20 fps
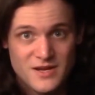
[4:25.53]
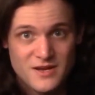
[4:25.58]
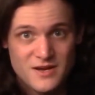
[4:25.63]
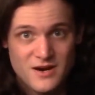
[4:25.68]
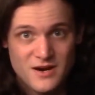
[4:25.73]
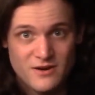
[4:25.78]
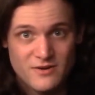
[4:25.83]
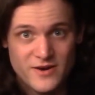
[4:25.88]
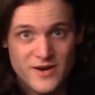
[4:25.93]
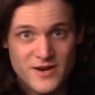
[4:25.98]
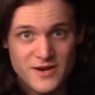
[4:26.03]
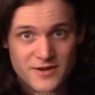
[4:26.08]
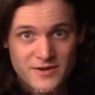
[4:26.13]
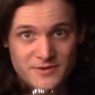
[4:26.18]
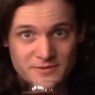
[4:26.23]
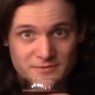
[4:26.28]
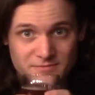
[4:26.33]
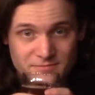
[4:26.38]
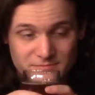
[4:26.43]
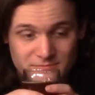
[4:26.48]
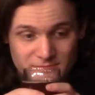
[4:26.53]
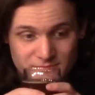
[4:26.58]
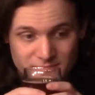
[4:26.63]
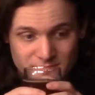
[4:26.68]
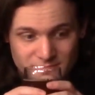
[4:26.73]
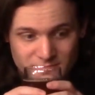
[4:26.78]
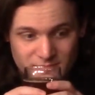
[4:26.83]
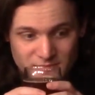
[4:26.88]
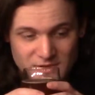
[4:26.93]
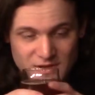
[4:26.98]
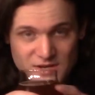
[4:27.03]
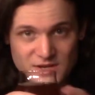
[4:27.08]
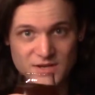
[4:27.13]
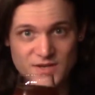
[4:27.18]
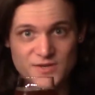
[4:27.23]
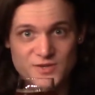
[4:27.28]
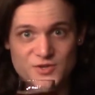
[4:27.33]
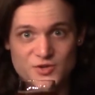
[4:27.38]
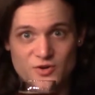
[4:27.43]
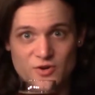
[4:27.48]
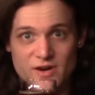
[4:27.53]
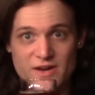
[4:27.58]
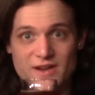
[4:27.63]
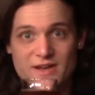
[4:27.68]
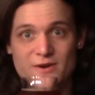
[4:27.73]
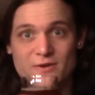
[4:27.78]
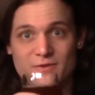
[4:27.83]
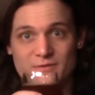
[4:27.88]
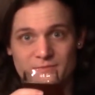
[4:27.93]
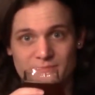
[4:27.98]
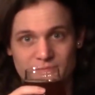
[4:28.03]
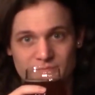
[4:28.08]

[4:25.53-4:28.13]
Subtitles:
All right, let's try it out.